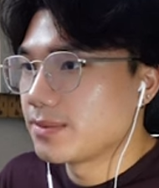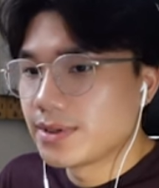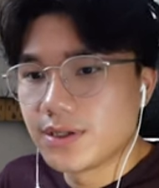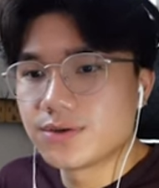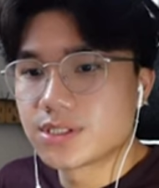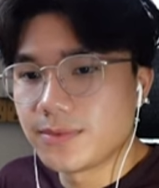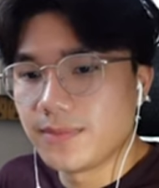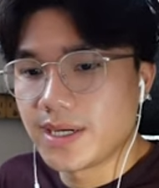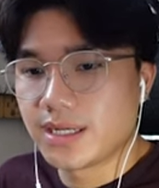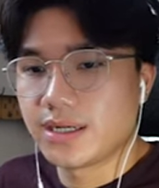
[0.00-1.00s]
I'm gonna use some
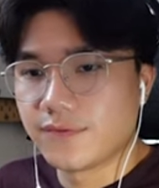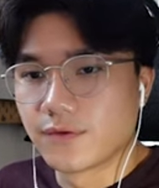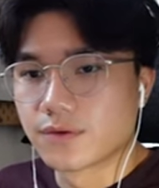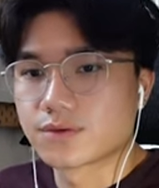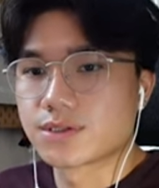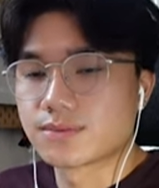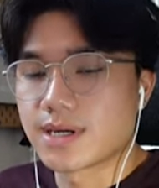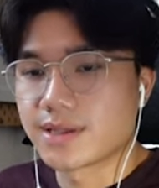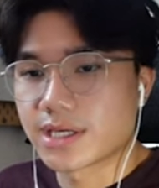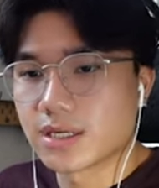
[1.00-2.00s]
humanity, folks.
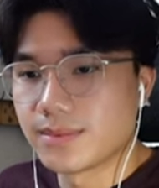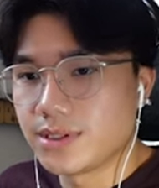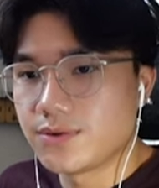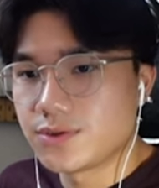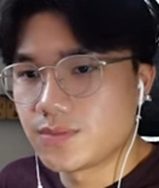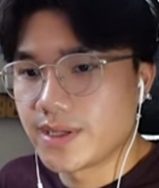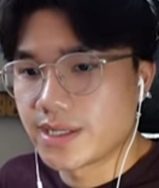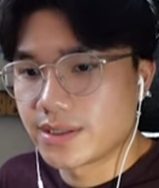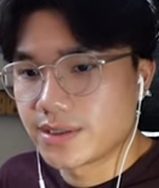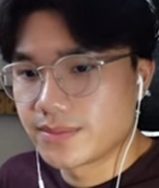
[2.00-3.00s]
I think I'm gonna use
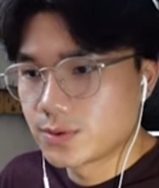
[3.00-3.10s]
humanity.